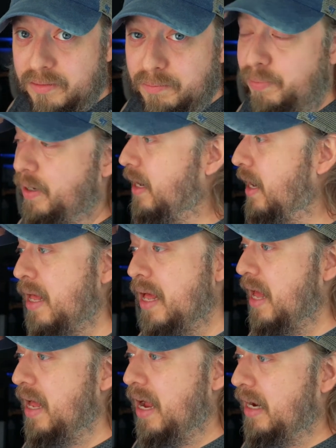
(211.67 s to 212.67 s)
but
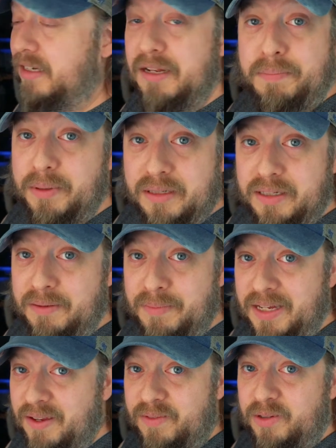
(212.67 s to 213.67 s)
I typically am
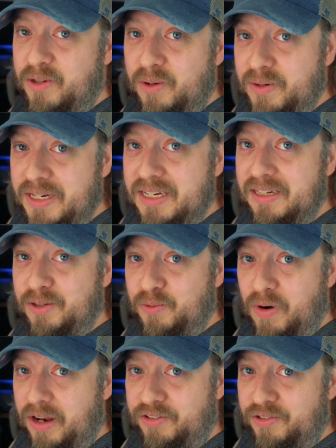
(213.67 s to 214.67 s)
like, if there's no need to
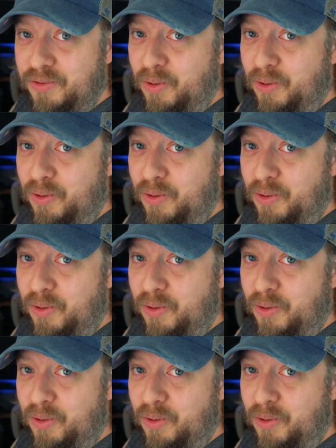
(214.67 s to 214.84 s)
rush